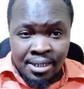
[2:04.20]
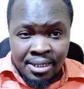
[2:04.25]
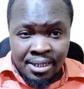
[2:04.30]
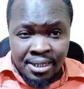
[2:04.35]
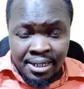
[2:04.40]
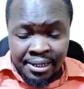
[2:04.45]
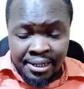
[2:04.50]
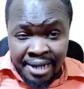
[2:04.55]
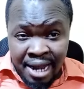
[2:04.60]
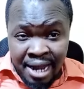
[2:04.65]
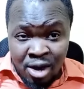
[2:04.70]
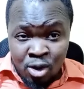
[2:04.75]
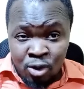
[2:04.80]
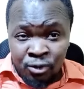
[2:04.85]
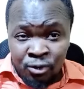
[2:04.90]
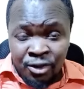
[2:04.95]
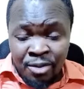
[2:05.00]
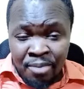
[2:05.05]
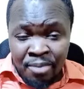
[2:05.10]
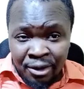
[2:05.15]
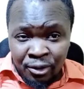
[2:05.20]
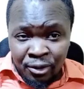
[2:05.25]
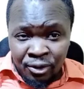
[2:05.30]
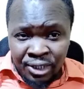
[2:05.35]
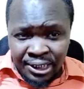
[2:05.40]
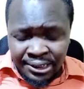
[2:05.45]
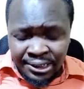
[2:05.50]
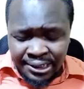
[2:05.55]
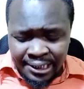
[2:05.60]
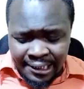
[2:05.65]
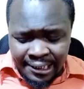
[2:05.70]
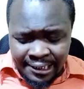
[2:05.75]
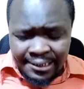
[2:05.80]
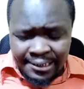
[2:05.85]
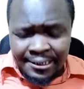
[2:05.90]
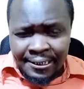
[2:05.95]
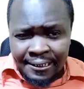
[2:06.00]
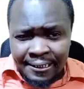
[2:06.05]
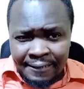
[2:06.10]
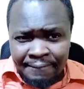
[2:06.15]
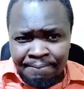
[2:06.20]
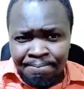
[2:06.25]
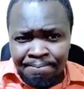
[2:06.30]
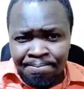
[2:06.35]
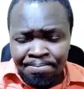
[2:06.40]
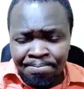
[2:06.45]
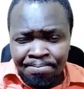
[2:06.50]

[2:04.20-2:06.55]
Kirago, the minority leader,